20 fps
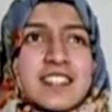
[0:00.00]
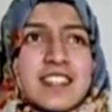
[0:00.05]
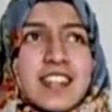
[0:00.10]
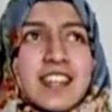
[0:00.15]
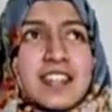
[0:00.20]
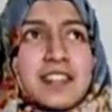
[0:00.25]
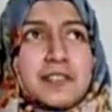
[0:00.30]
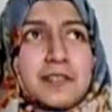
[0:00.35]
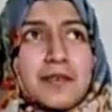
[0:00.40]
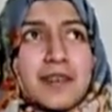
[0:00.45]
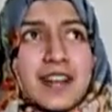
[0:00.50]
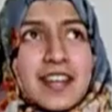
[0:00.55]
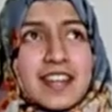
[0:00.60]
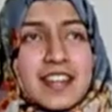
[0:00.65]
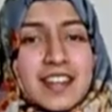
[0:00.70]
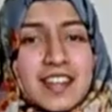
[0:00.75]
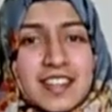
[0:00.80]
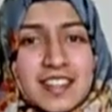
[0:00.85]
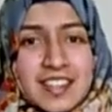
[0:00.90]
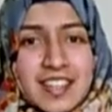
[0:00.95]
in a way
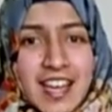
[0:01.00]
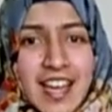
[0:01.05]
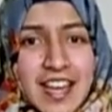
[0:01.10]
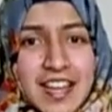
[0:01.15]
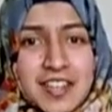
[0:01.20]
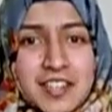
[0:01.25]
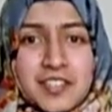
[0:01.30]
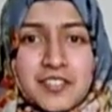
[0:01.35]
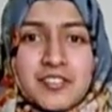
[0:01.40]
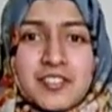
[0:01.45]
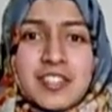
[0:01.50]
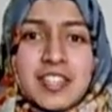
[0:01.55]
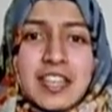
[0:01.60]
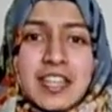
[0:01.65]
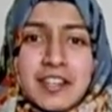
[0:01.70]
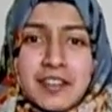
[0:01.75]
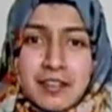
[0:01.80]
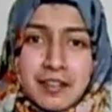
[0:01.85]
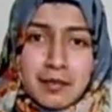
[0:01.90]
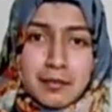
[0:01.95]
the end of an
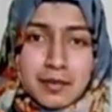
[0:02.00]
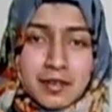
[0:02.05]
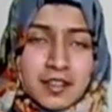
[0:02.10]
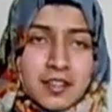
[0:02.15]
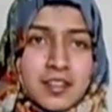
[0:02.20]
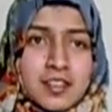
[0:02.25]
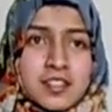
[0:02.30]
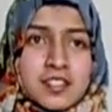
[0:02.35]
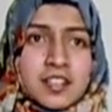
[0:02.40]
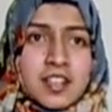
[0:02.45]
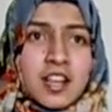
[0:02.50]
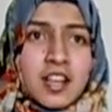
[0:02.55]
era, because